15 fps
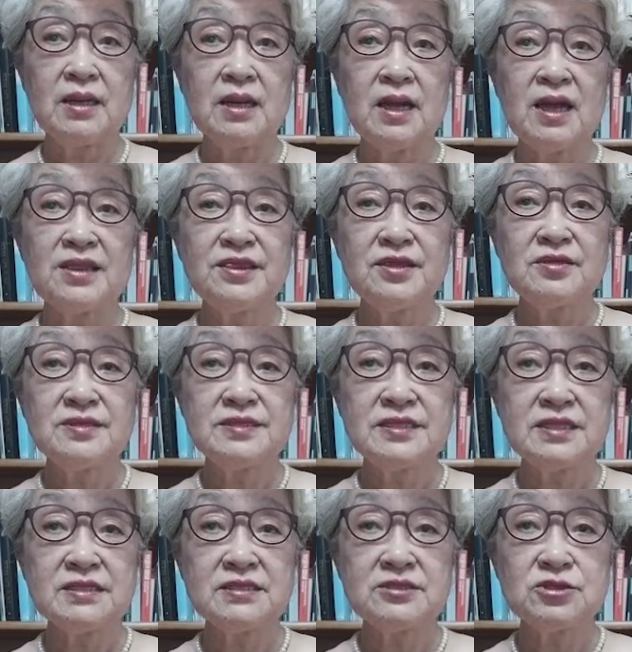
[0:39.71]
at the
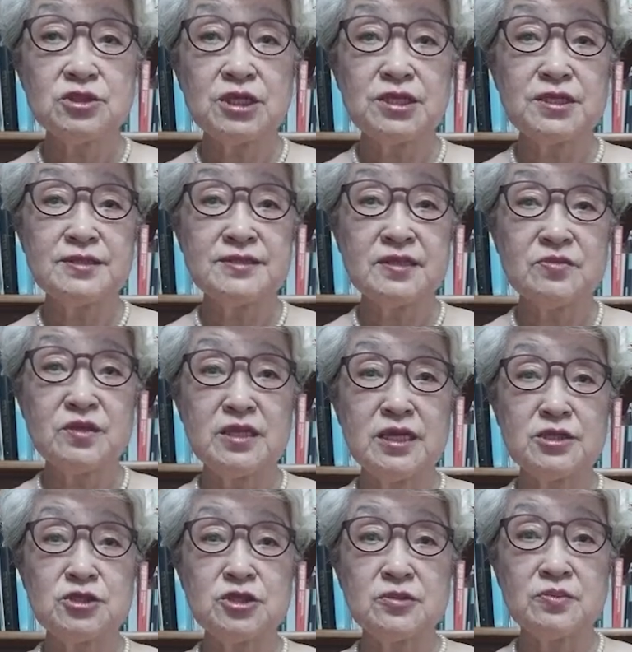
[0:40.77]
6th Gender Summit
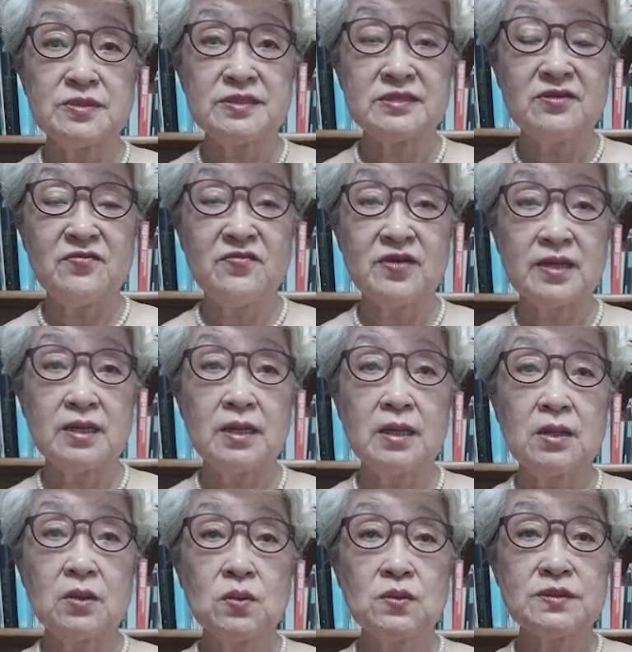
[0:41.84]
Asia Pacific,
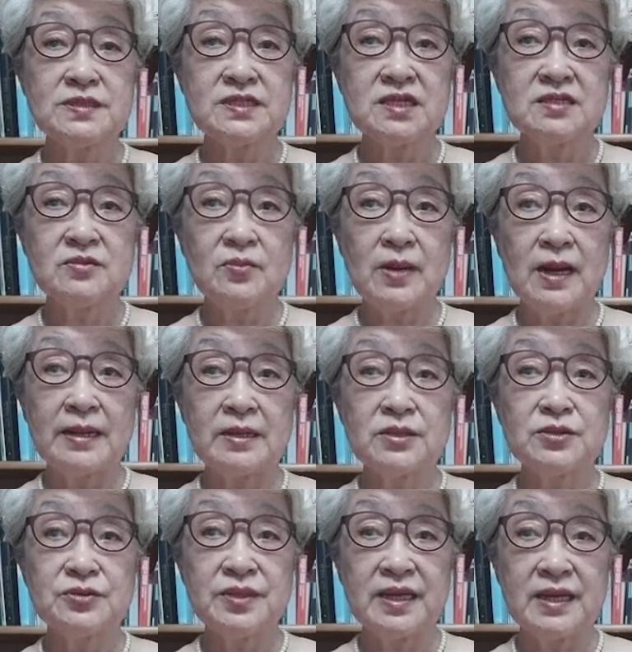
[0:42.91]
hosted by
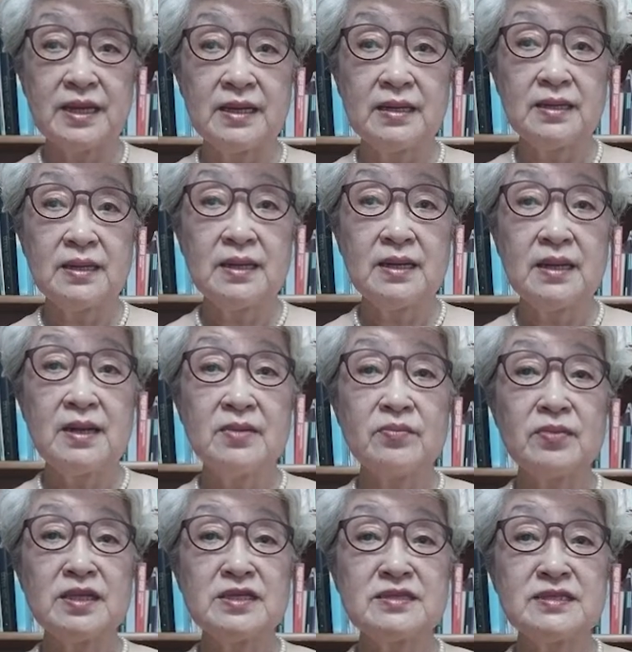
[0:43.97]
Korea,
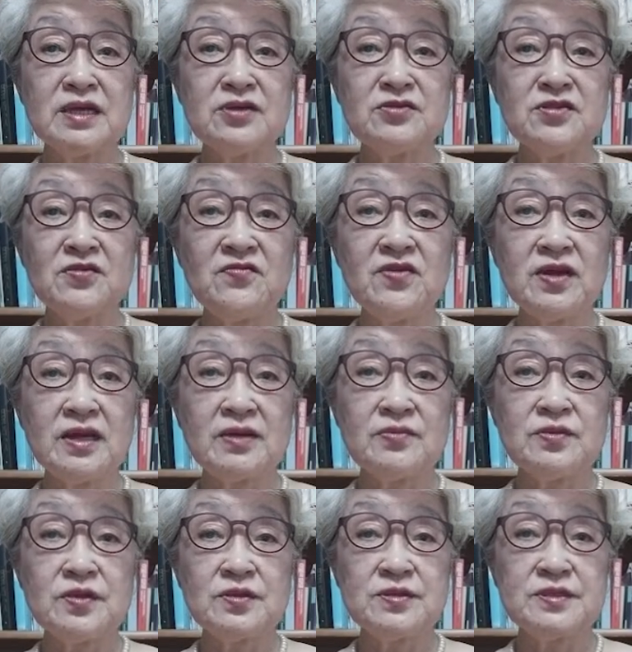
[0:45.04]
many scientific
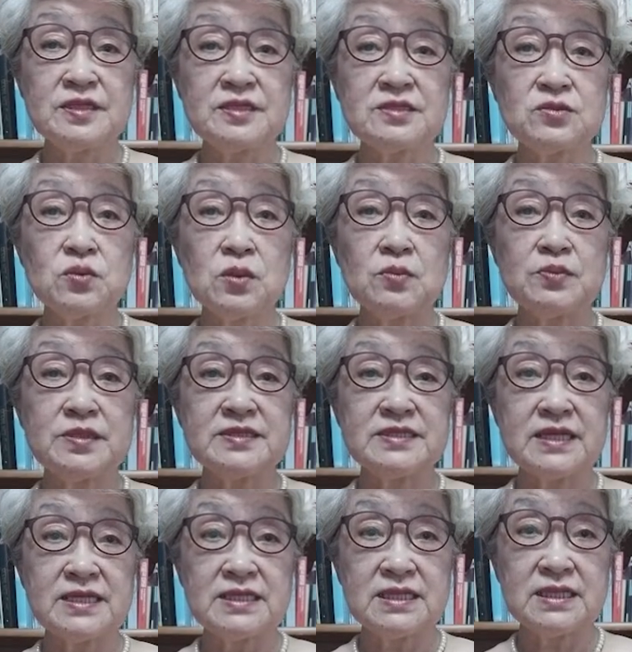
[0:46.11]
evidences were
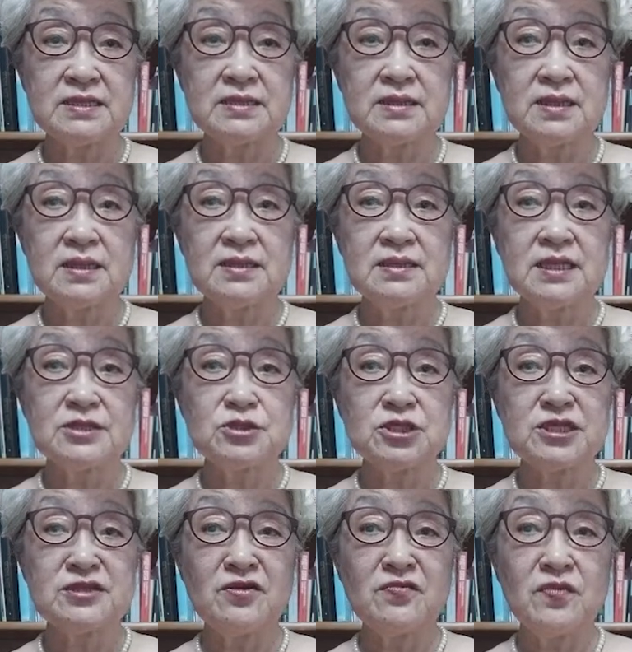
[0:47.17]
presented that
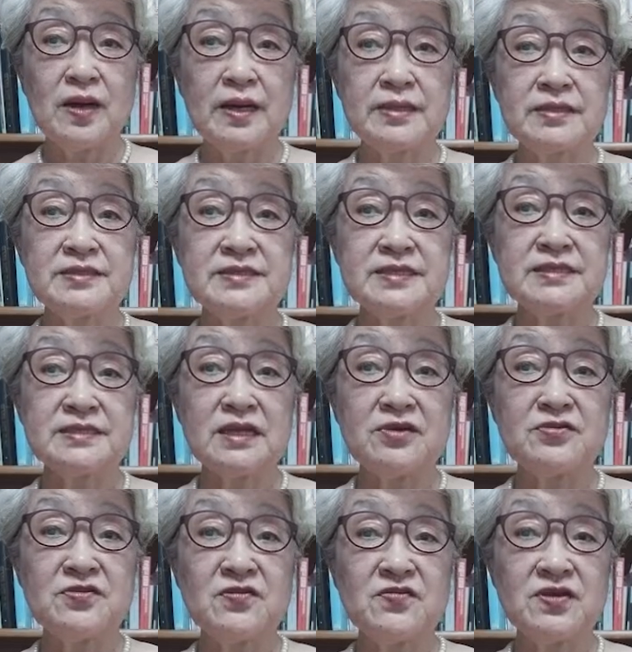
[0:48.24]
gender bias in
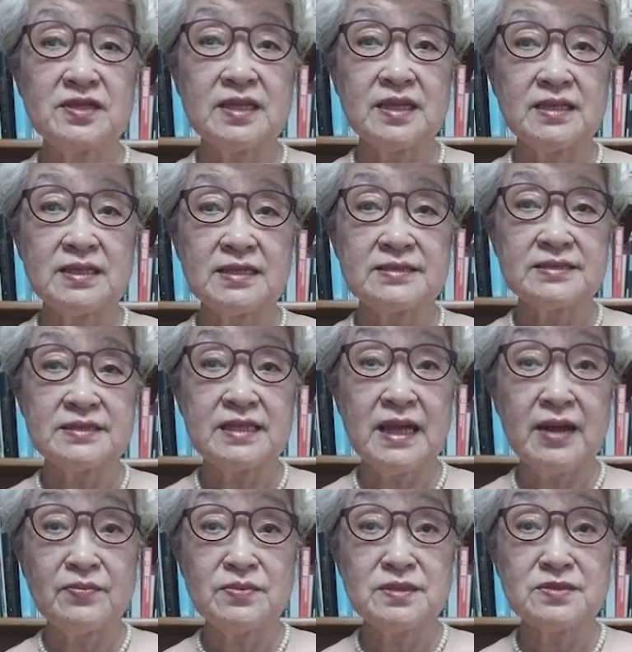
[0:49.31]
scientific data
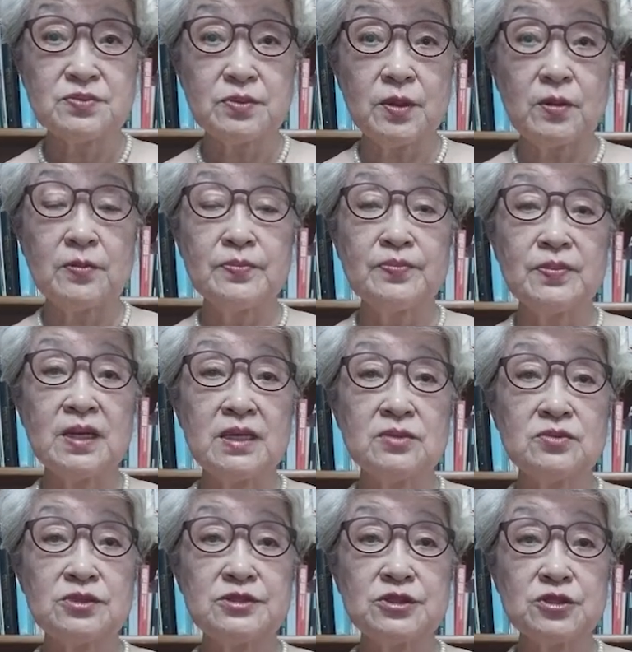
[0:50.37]
stems from
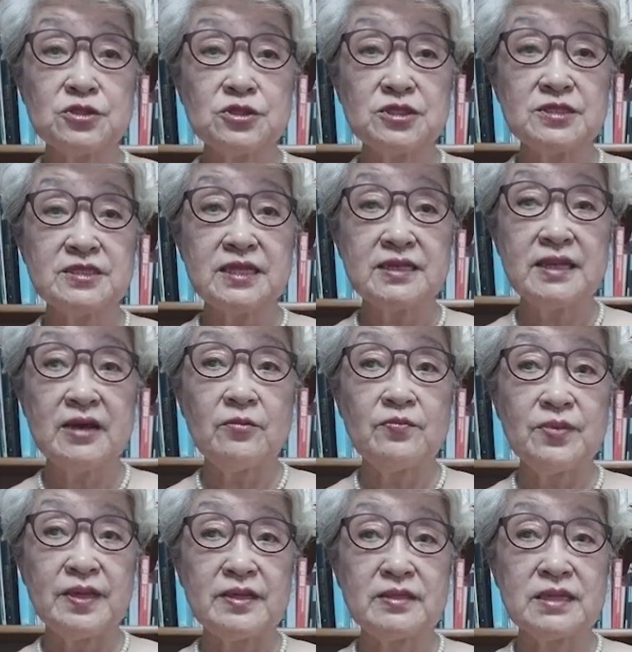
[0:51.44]
researches that have
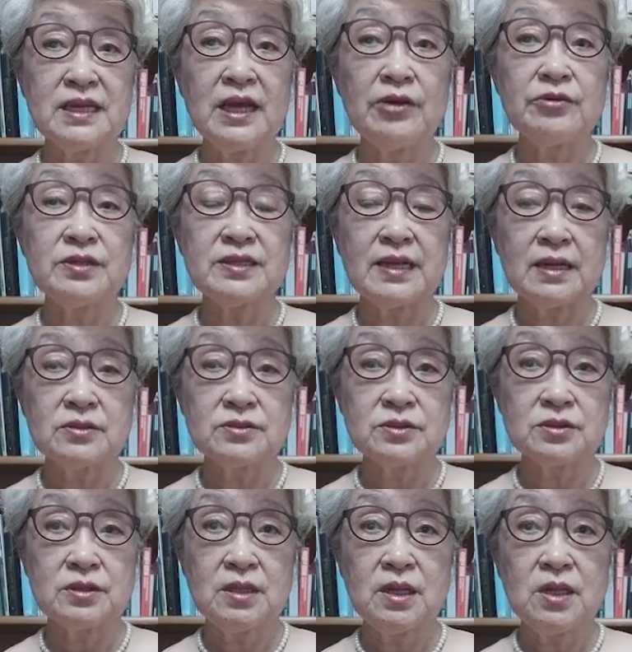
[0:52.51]
been carried
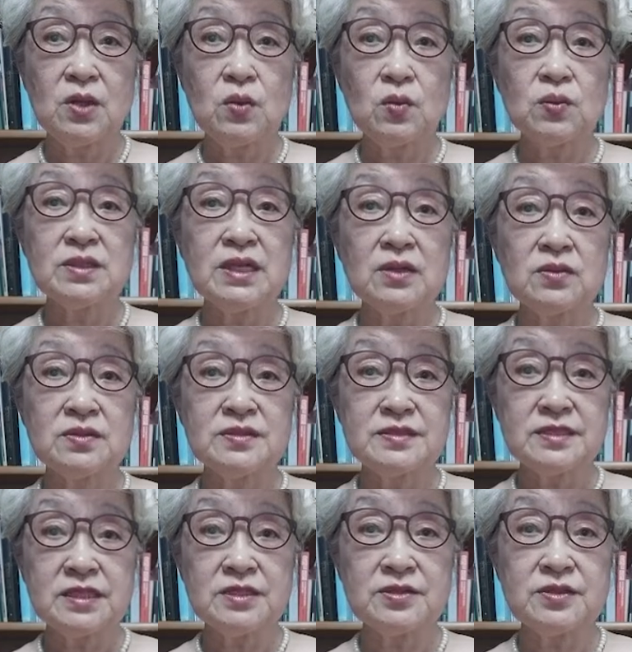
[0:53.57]
out without
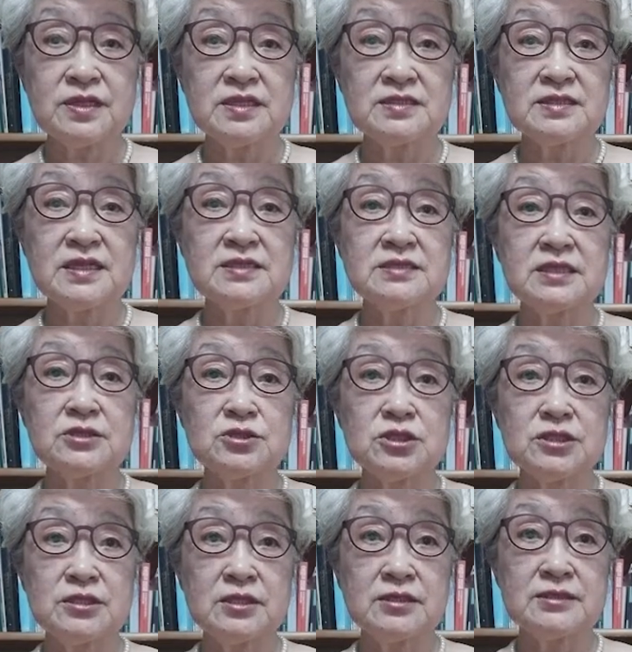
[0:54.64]
considering sex and
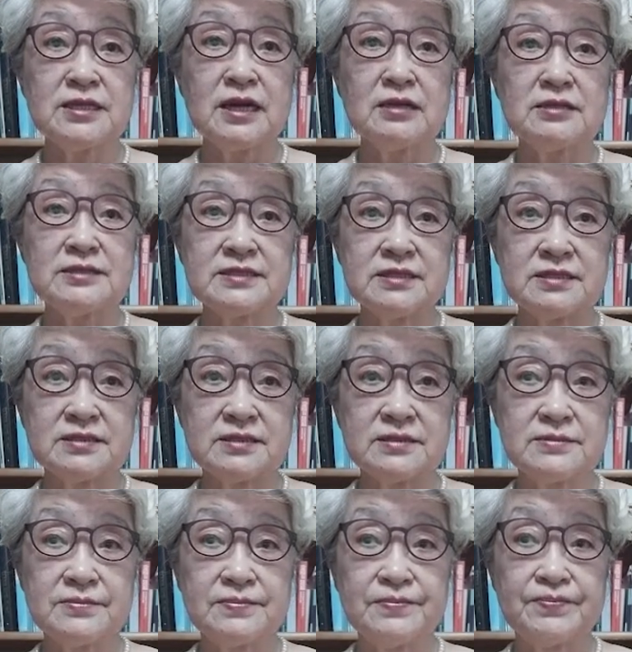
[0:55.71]
gender analysis.
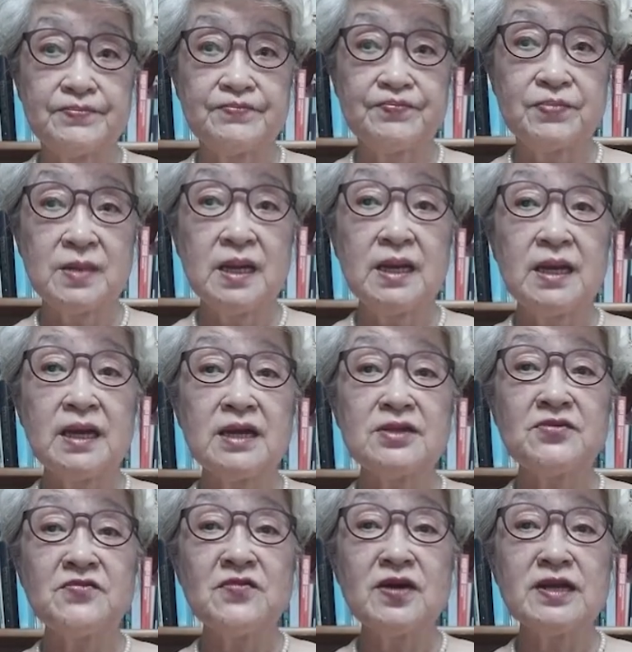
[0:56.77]
At
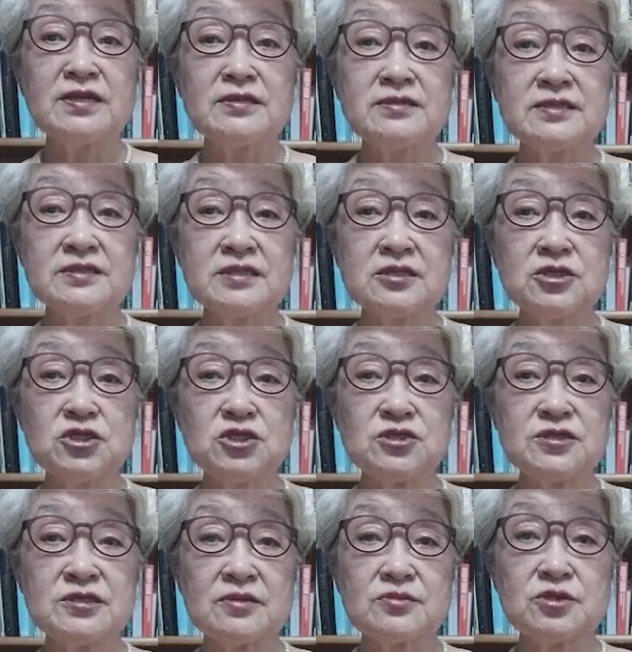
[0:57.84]
the final
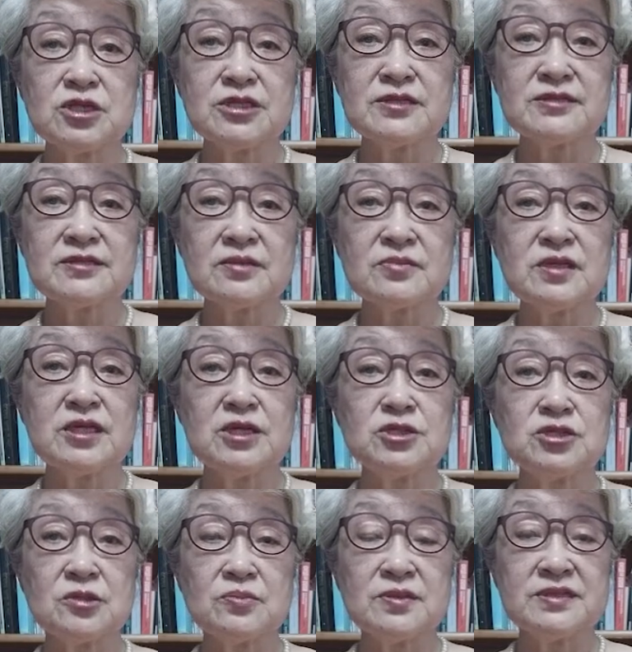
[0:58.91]
discussions of Gender Summit
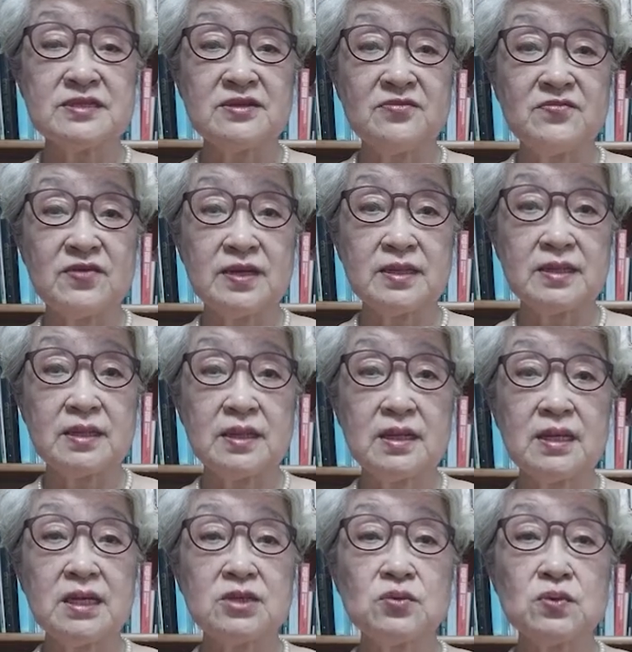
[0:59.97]
Asia Pacific,
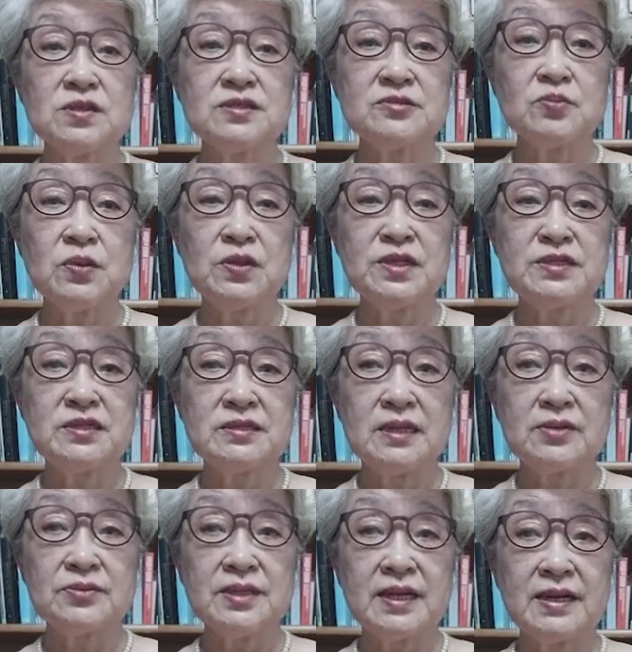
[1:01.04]
it was pointed
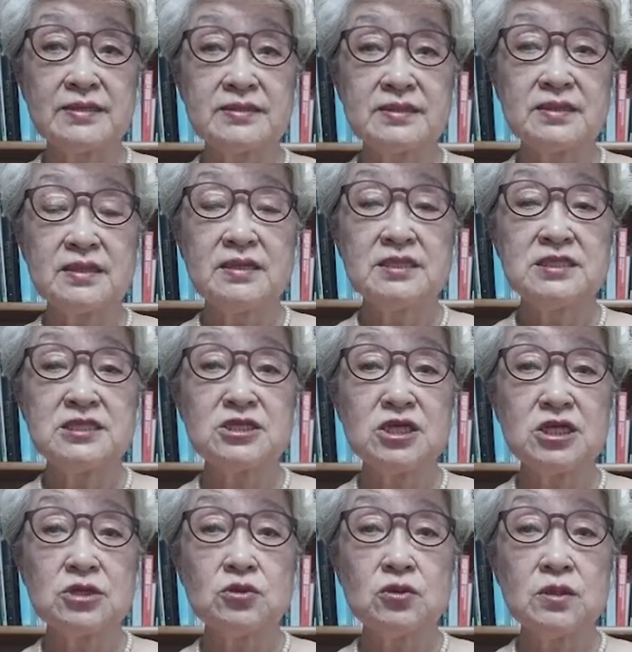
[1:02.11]
out that gender
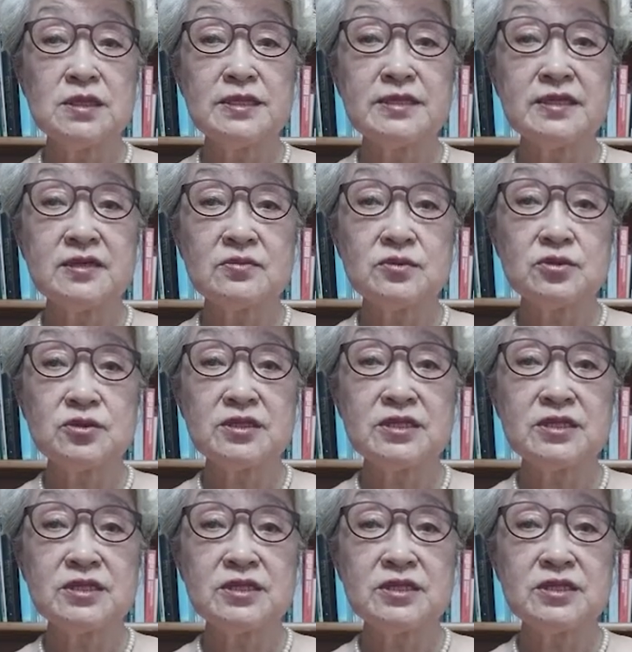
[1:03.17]
equality of UN